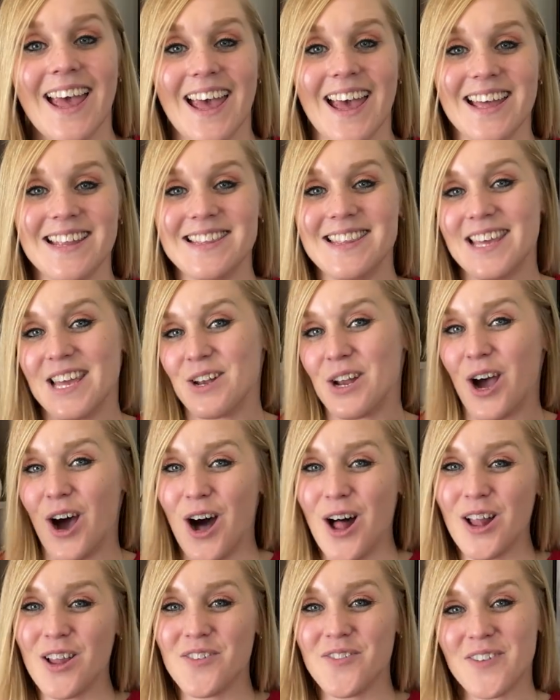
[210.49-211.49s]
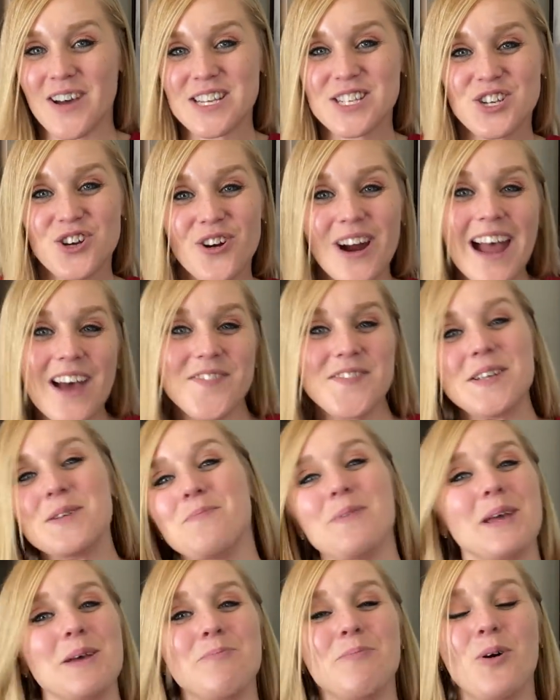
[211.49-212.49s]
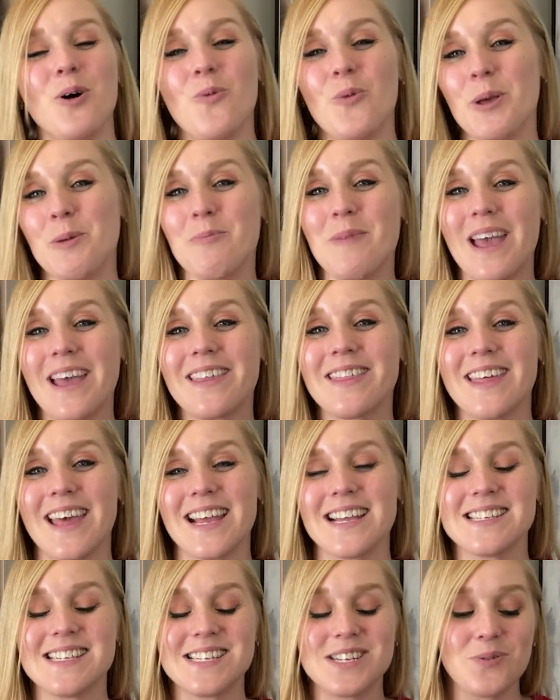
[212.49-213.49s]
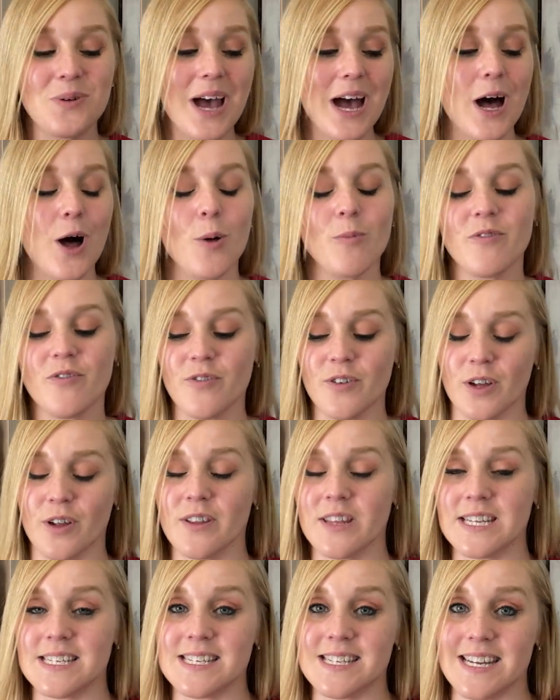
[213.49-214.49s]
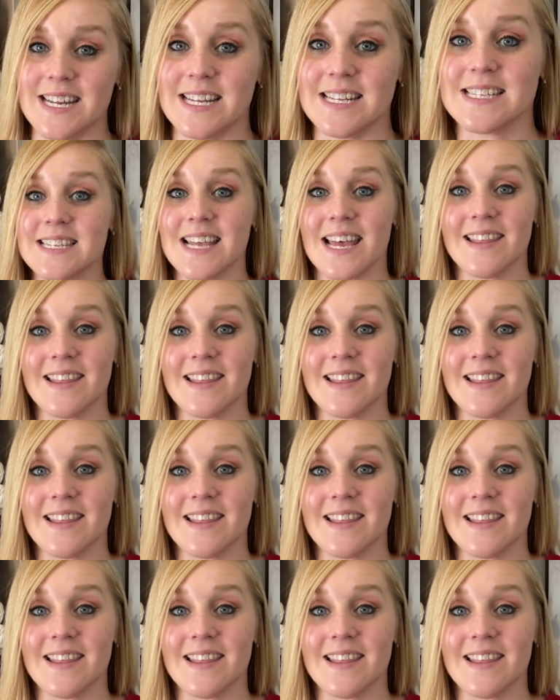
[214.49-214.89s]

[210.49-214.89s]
And then all of us crafty people, we make things to help fill these needs.